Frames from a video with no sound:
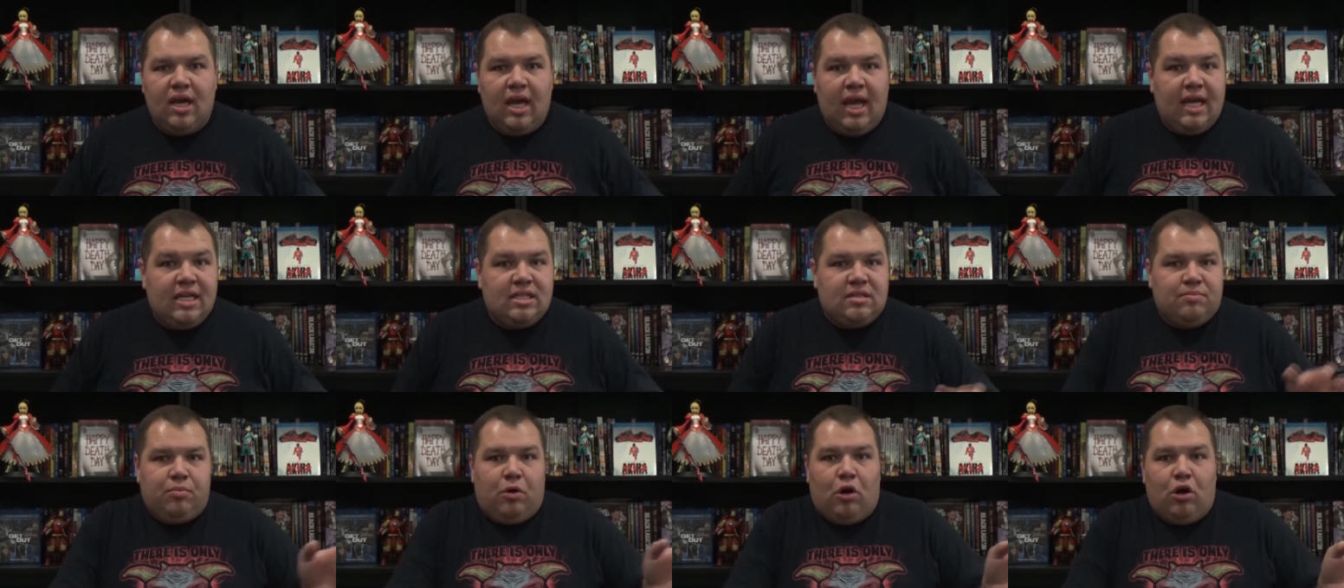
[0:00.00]

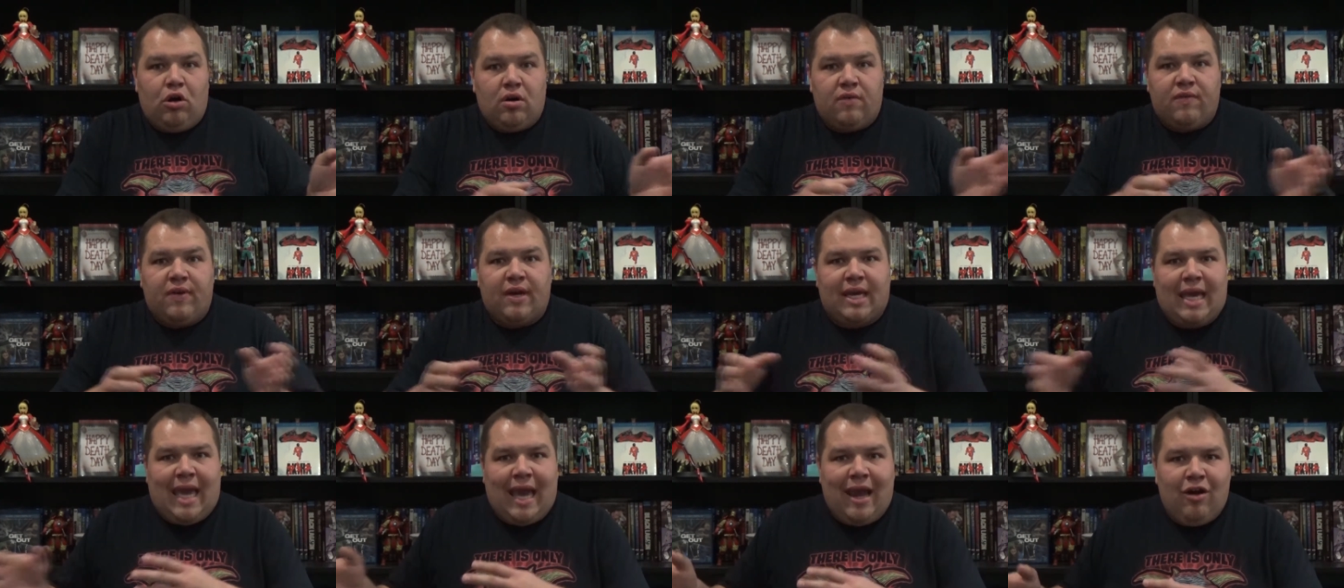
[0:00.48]
It's part of
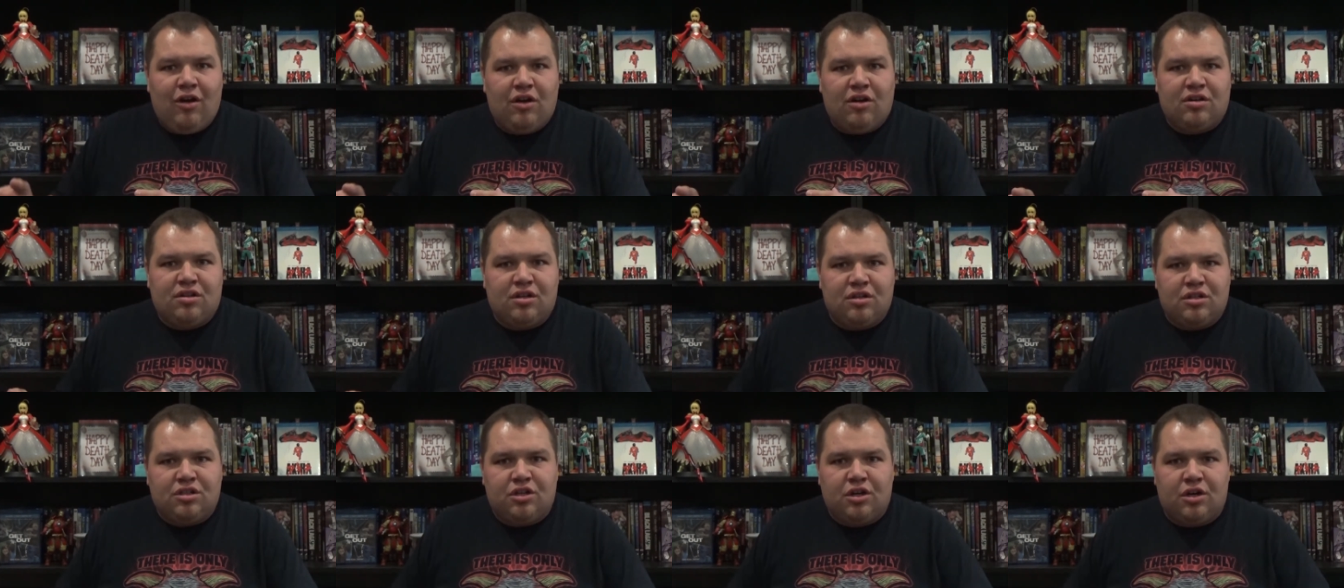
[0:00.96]
a
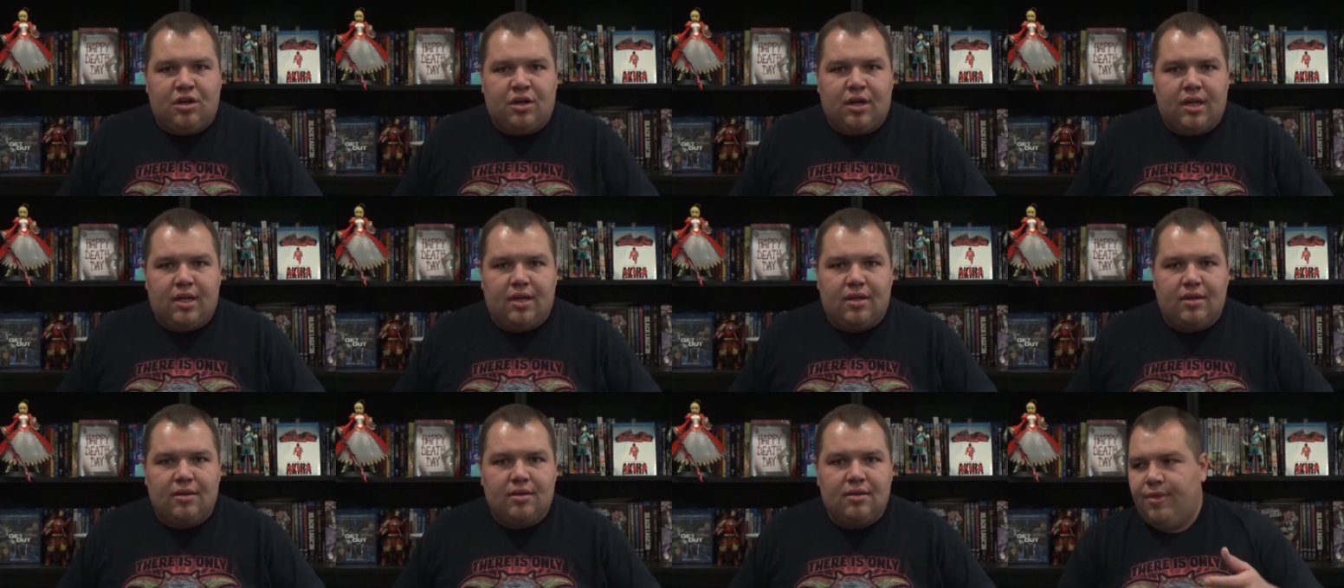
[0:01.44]
character
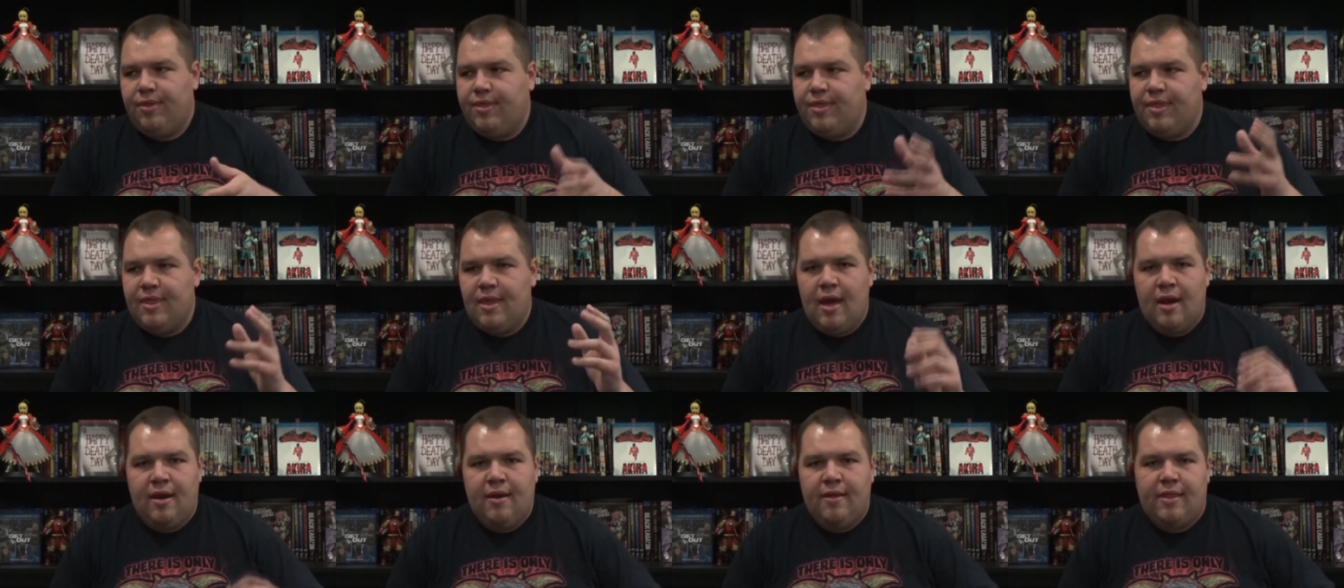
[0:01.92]
journey
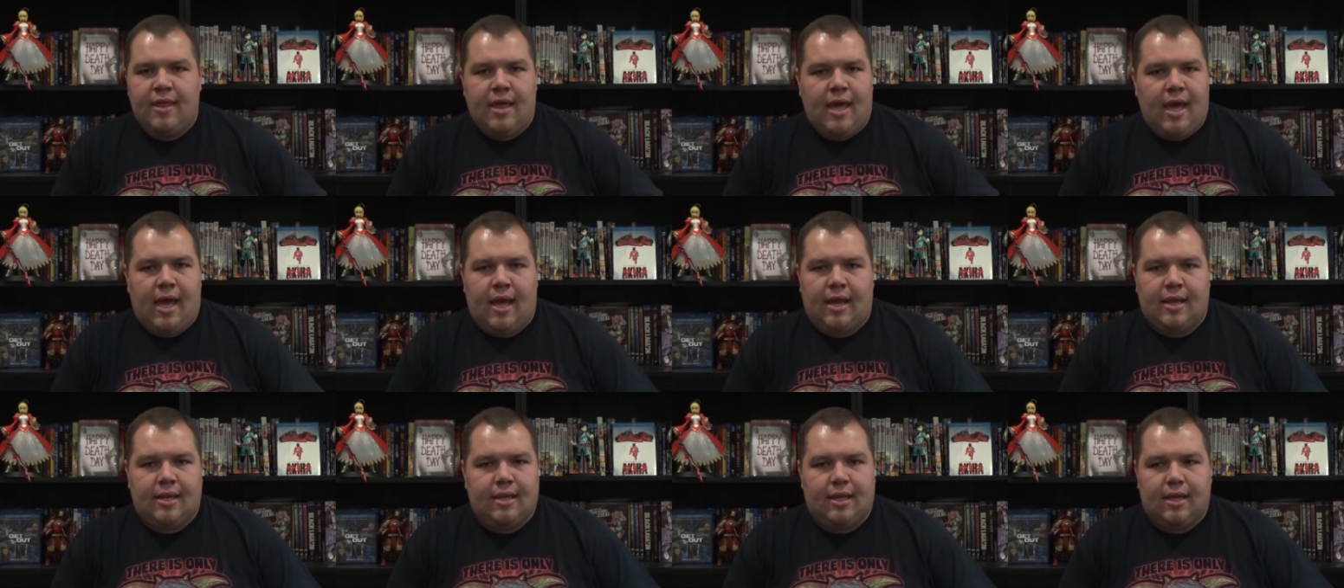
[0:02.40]
none of
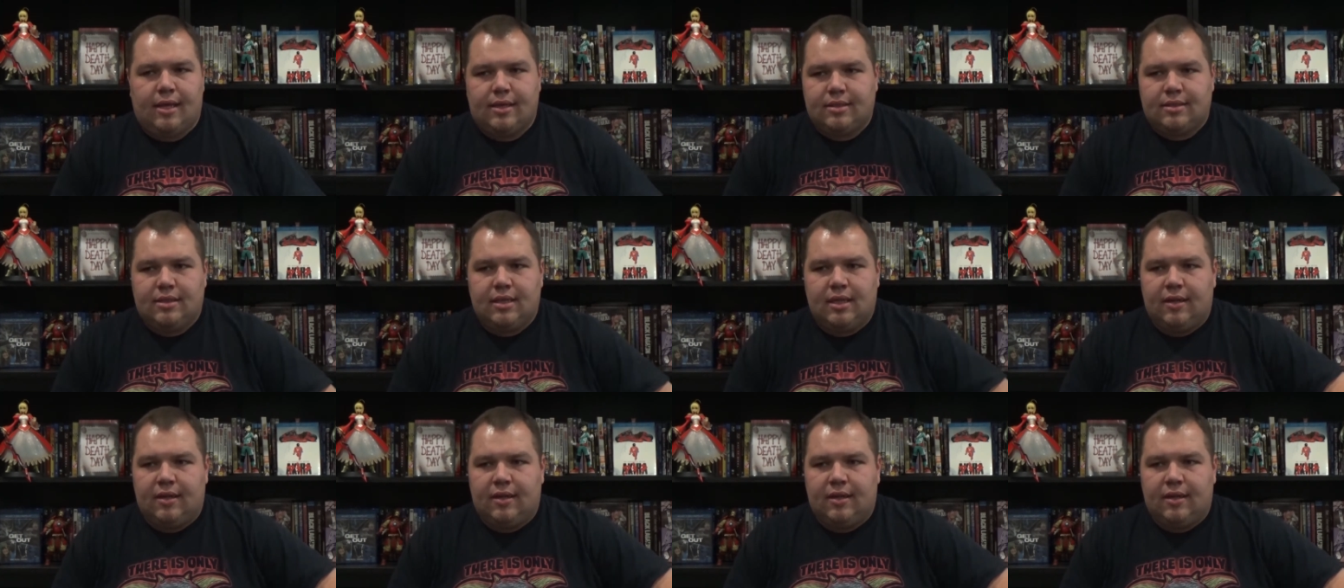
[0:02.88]
that in this.